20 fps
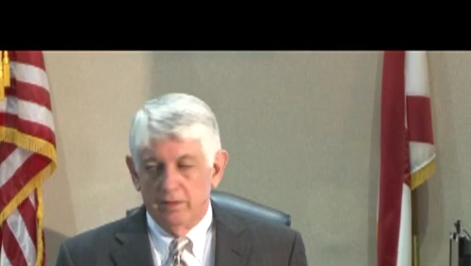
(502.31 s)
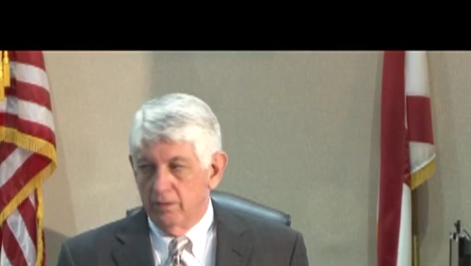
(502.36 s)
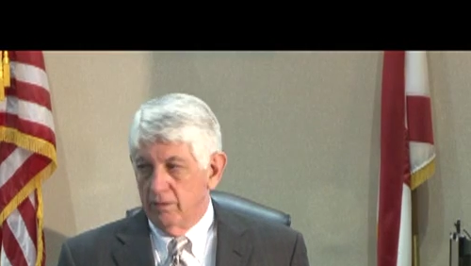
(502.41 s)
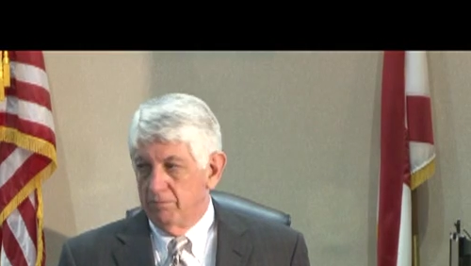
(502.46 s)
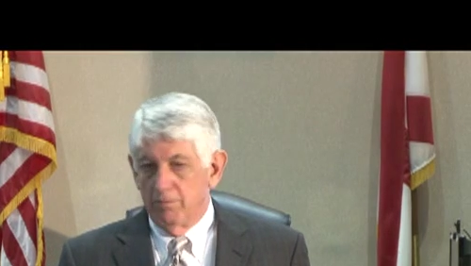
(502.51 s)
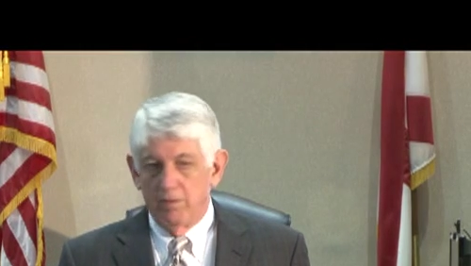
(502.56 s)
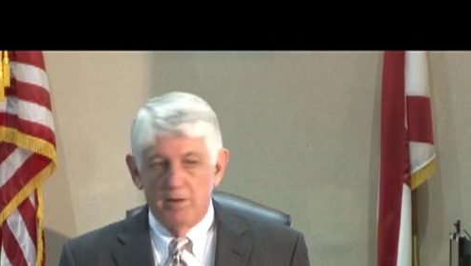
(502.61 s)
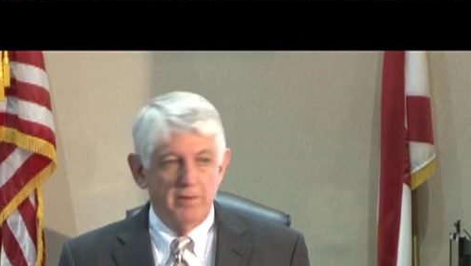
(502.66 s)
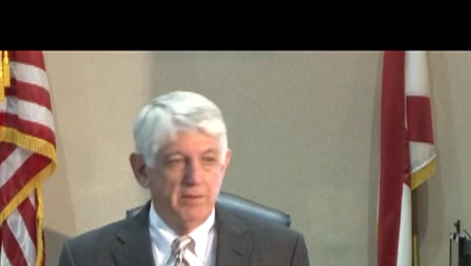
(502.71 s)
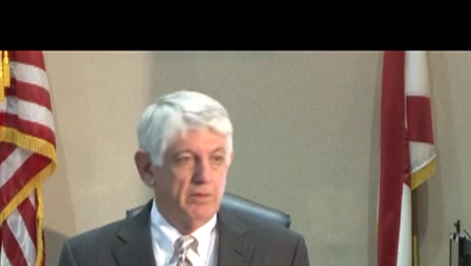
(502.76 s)

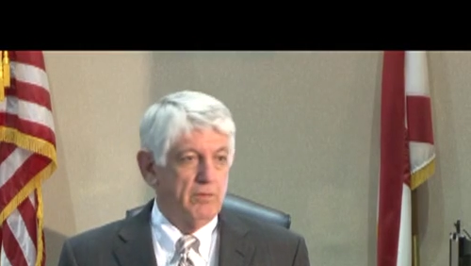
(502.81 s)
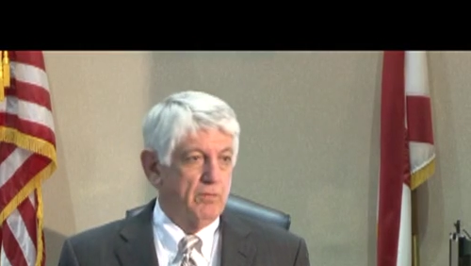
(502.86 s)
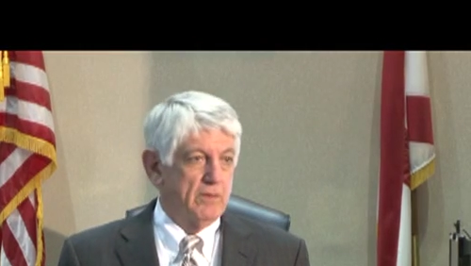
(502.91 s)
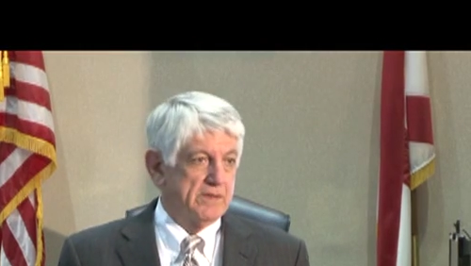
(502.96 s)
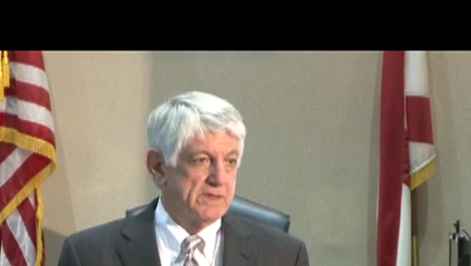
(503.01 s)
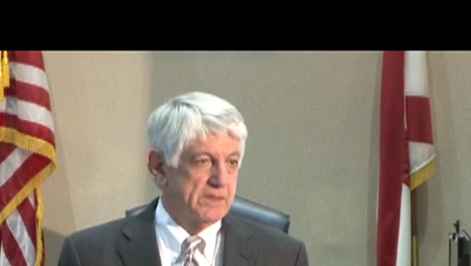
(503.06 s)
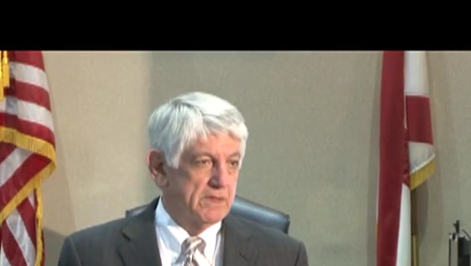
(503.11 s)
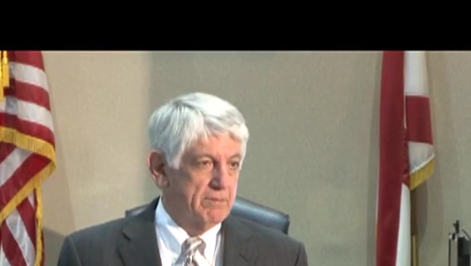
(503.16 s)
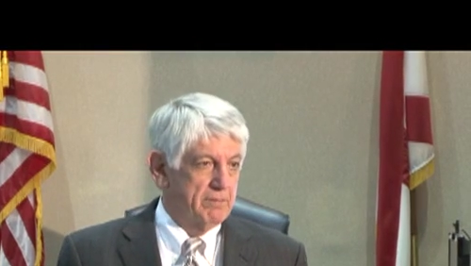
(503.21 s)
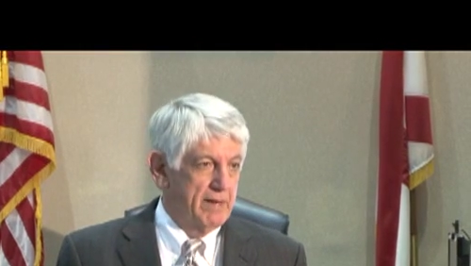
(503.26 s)
murder where
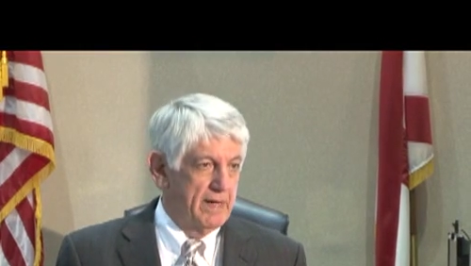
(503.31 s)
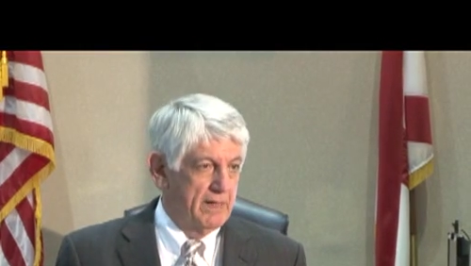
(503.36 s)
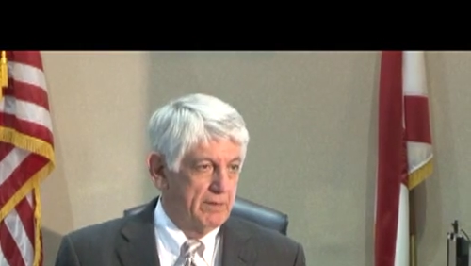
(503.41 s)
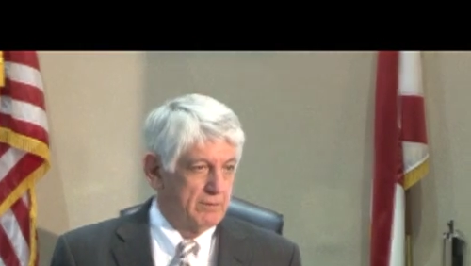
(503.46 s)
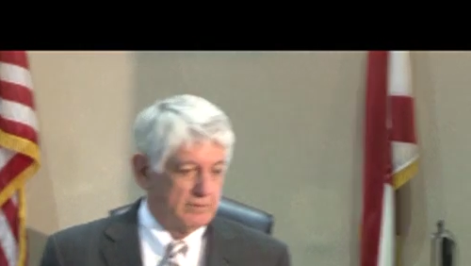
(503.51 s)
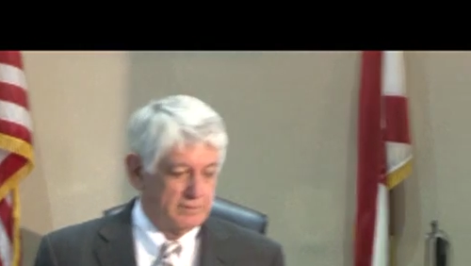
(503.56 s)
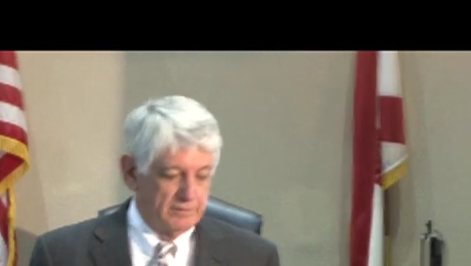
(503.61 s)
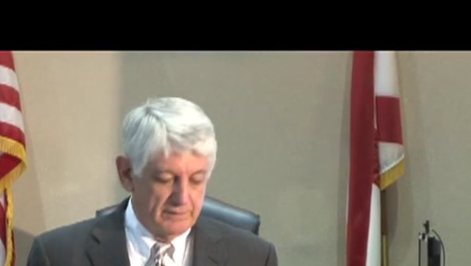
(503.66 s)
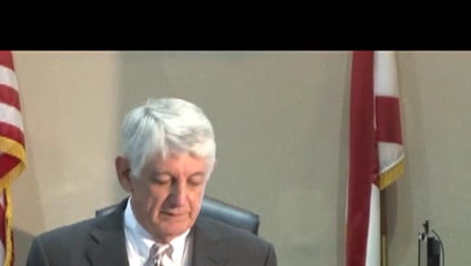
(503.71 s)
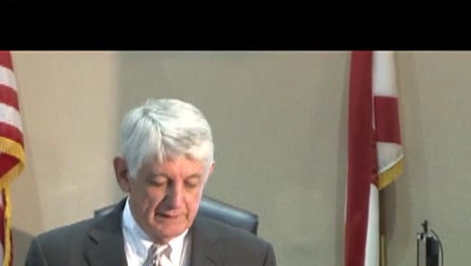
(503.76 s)
somebody
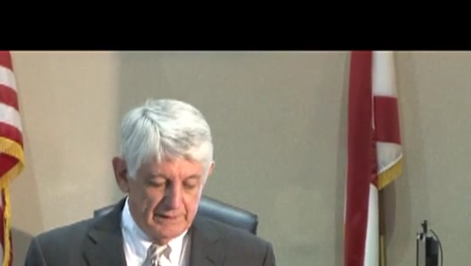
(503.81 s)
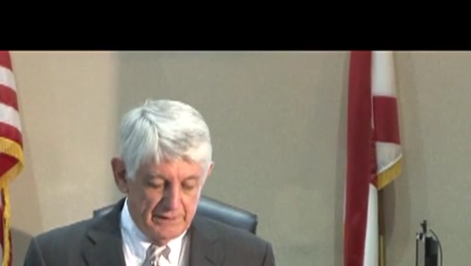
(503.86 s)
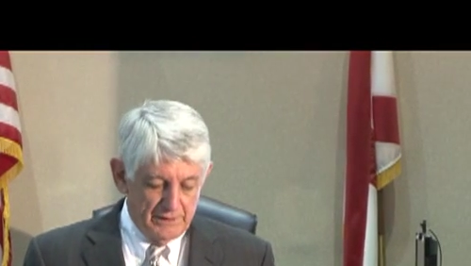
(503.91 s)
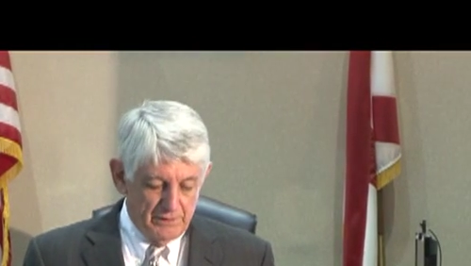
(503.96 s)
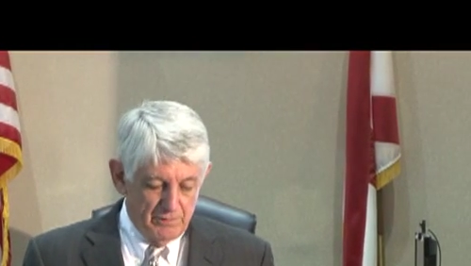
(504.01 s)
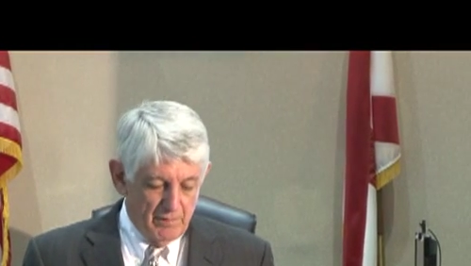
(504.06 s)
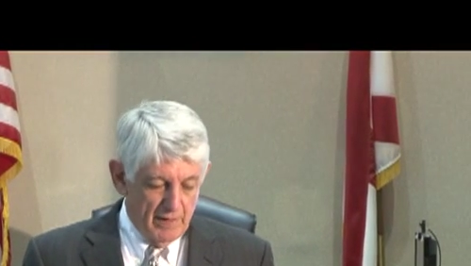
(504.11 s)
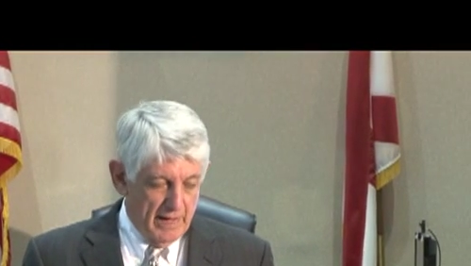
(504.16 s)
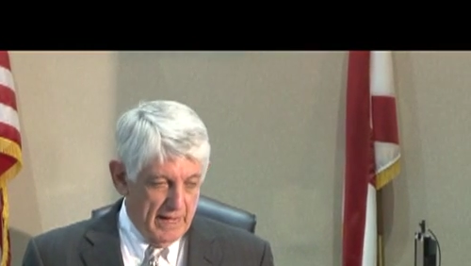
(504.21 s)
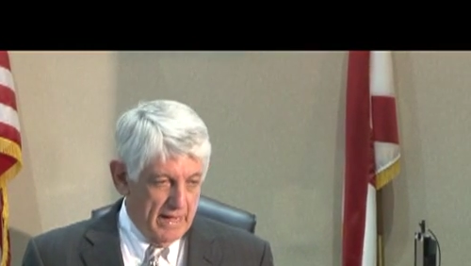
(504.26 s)
was
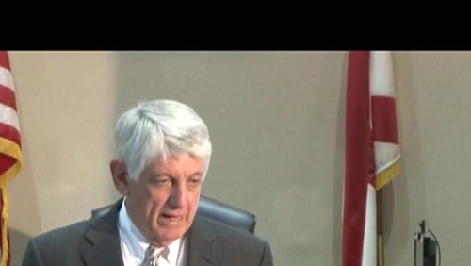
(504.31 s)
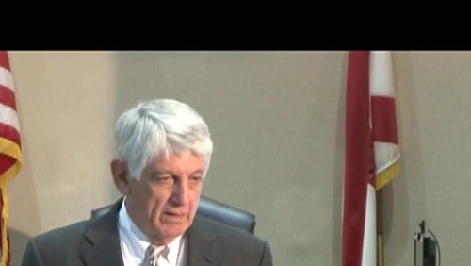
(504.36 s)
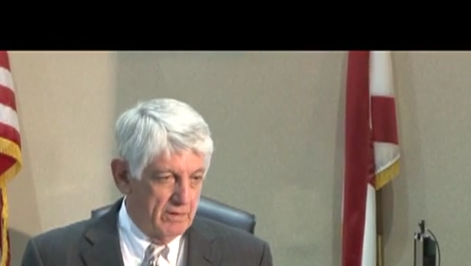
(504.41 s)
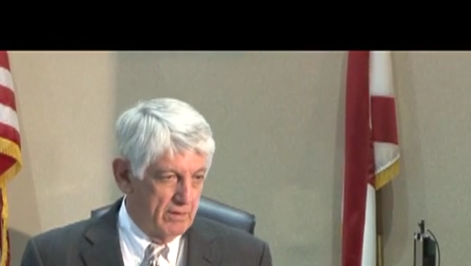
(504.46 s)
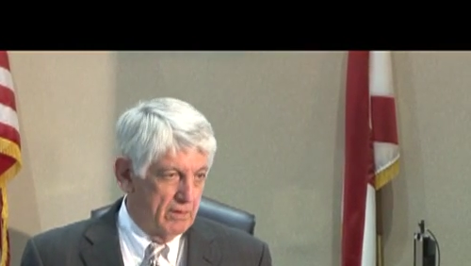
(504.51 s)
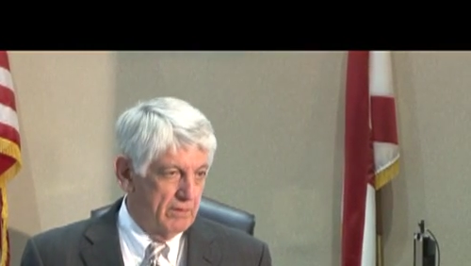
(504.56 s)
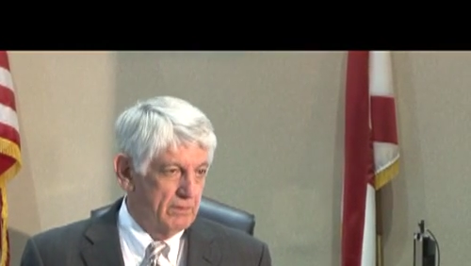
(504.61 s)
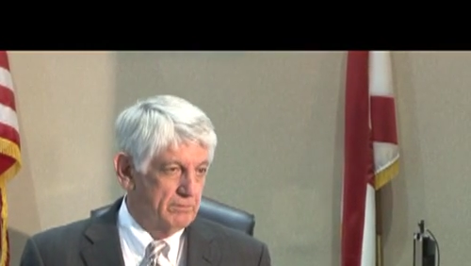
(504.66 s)
DUI or